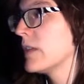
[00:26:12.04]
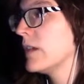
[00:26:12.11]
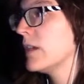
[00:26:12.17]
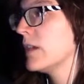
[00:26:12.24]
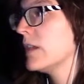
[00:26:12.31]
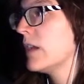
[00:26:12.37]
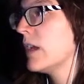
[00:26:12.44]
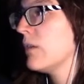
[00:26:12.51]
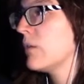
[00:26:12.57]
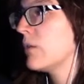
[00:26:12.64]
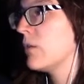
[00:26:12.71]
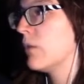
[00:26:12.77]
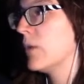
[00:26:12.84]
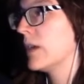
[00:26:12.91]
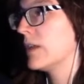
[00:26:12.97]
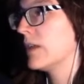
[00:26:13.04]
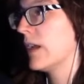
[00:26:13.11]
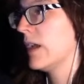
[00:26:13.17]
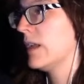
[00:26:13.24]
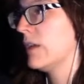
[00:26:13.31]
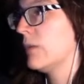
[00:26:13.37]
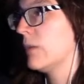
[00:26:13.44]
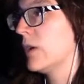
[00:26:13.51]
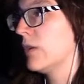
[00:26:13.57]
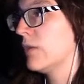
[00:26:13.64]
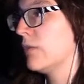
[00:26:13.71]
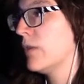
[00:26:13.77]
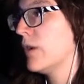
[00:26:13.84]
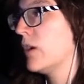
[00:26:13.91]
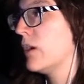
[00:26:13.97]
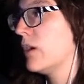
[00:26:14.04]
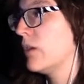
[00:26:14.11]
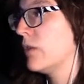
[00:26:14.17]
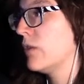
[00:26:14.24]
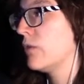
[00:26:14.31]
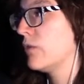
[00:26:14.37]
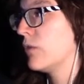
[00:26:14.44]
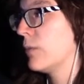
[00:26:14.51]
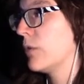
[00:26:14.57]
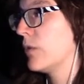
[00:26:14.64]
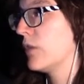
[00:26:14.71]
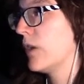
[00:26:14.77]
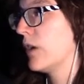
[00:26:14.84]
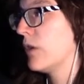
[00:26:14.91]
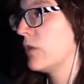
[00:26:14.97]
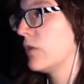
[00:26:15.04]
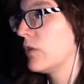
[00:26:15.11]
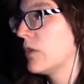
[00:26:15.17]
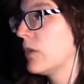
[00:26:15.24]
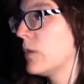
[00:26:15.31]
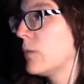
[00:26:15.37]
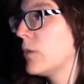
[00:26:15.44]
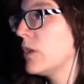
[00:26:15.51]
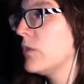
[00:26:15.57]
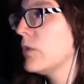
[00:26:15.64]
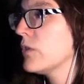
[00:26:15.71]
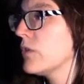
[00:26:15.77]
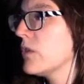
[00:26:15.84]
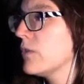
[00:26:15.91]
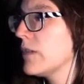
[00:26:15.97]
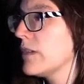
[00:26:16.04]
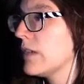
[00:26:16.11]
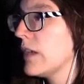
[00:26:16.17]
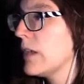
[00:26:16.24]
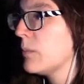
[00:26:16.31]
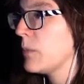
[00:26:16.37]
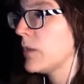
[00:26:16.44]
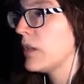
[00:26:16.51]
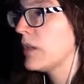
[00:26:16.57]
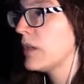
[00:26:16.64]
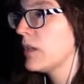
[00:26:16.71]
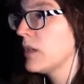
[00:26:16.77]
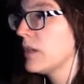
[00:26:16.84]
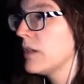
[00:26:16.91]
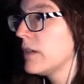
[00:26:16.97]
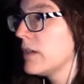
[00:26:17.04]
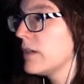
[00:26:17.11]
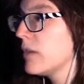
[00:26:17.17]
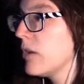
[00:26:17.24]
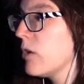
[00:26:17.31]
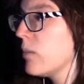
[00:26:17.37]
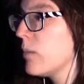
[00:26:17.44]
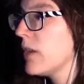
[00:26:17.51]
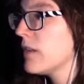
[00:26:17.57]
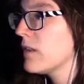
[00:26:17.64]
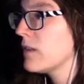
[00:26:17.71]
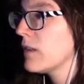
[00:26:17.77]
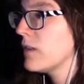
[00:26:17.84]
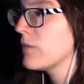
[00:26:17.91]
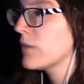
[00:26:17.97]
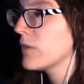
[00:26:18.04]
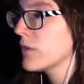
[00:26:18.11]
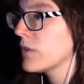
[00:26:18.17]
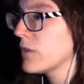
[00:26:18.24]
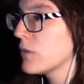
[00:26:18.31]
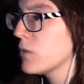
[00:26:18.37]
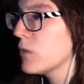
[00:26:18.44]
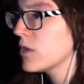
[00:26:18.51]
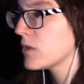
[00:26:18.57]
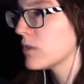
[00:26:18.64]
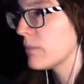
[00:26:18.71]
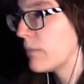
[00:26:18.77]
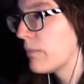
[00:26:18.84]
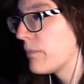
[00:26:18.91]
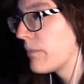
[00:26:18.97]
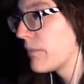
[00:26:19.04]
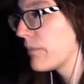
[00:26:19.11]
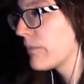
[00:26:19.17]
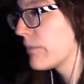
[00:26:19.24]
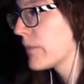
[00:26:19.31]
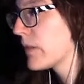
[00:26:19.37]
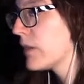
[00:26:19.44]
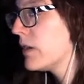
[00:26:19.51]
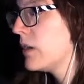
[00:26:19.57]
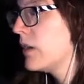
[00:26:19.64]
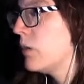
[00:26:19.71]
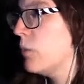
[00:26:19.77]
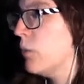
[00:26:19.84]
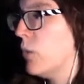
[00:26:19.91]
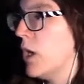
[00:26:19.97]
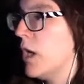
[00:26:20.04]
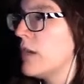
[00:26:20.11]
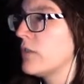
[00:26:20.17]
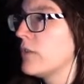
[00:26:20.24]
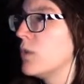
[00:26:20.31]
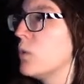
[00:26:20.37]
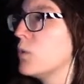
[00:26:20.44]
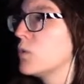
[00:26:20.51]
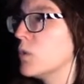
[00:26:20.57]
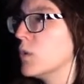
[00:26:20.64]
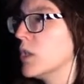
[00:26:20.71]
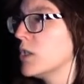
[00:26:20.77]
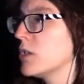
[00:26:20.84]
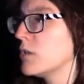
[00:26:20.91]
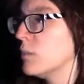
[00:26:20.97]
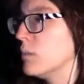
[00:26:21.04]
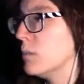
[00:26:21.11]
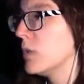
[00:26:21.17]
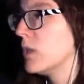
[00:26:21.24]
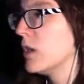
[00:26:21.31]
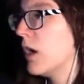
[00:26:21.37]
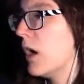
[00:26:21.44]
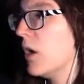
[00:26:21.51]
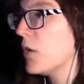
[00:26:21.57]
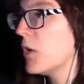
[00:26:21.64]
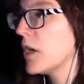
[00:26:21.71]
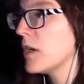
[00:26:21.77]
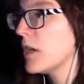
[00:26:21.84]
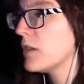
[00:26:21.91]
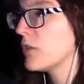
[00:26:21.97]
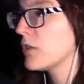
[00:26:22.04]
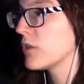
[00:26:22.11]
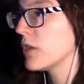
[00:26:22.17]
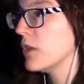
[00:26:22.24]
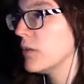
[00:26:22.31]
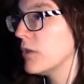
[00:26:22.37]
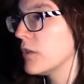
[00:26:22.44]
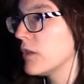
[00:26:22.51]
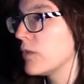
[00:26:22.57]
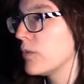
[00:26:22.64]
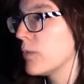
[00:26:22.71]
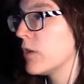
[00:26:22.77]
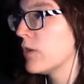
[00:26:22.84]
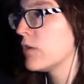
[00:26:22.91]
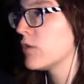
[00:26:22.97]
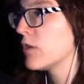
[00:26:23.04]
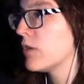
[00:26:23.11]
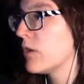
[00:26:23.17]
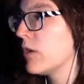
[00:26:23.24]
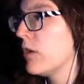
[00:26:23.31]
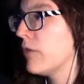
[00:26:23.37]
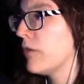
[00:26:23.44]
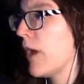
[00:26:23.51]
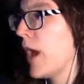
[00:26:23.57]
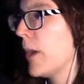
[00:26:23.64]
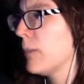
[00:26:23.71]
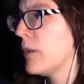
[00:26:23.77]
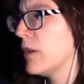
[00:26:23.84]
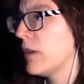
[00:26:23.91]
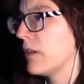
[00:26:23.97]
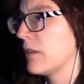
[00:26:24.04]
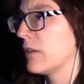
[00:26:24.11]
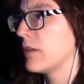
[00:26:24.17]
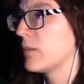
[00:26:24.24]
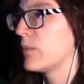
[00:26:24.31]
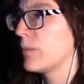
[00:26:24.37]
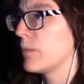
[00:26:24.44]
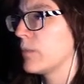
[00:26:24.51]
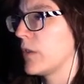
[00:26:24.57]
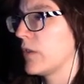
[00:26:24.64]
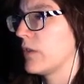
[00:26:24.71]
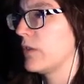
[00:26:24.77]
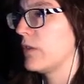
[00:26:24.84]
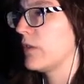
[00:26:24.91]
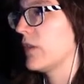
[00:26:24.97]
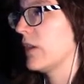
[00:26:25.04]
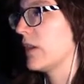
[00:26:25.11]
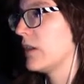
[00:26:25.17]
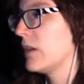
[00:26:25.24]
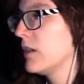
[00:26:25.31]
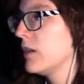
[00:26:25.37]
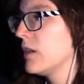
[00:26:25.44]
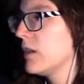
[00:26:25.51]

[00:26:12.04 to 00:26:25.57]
He never went anywhere far from his house, but he was always happy. The old man's name was Quantum. "Wise old Quantum, how can I discover the spiritual law of happiness?" Muskie said.